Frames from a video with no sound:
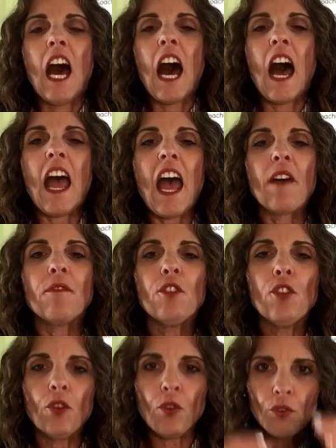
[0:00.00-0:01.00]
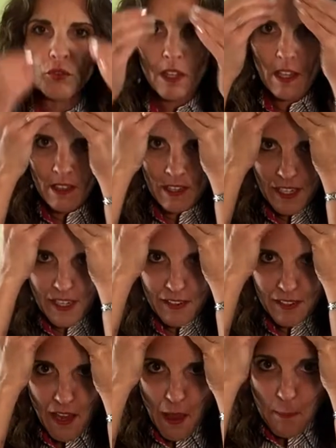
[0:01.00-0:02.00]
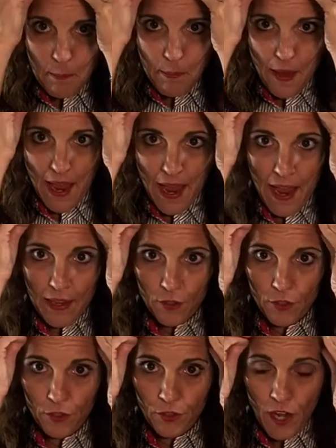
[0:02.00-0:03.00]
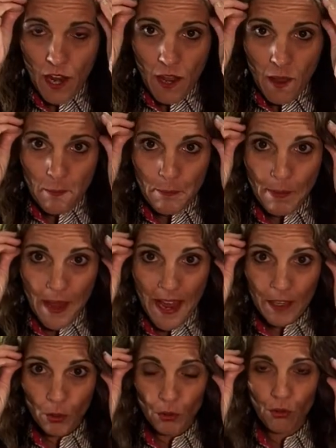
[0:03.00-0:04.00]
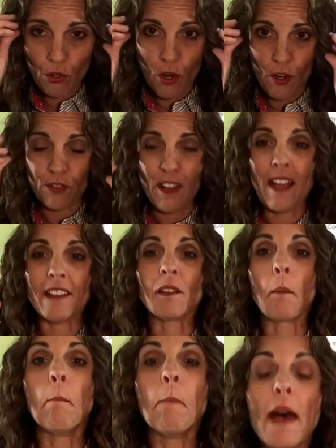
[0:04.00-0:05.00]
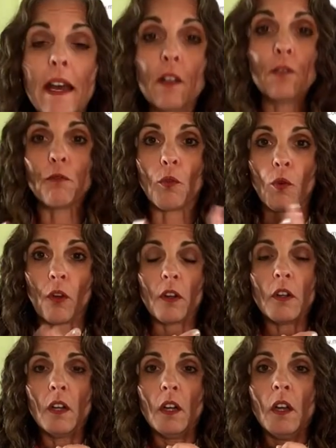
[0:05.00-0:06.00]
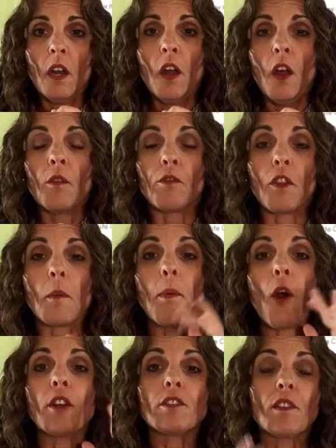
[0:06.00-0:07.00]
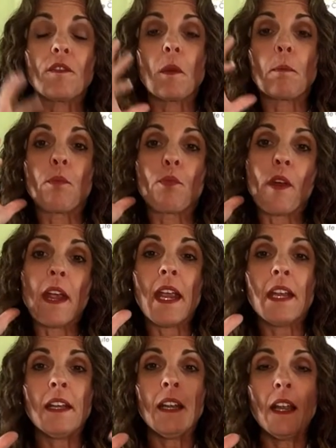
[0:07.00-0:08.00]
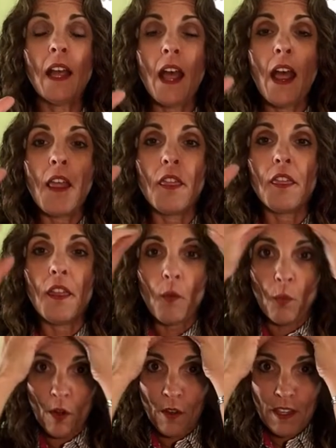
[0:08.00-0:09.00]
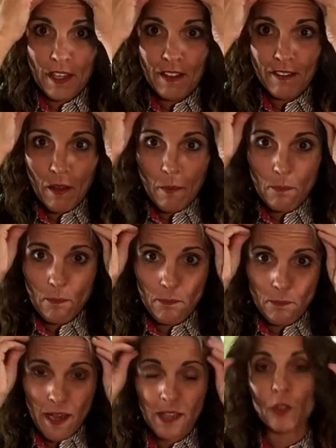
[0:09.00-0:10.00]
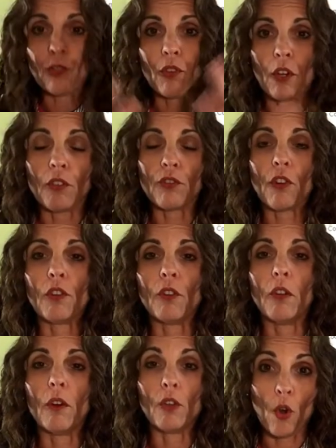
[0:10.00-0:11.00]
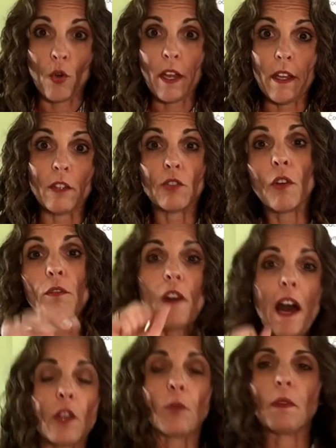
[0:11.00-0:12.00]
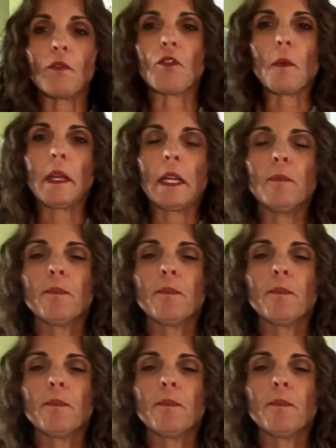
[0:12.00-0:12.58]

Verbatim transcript: I have used these pattern battle scars as a metaphor for the parts of the brain where these battle scars are located. So follow me for a minute.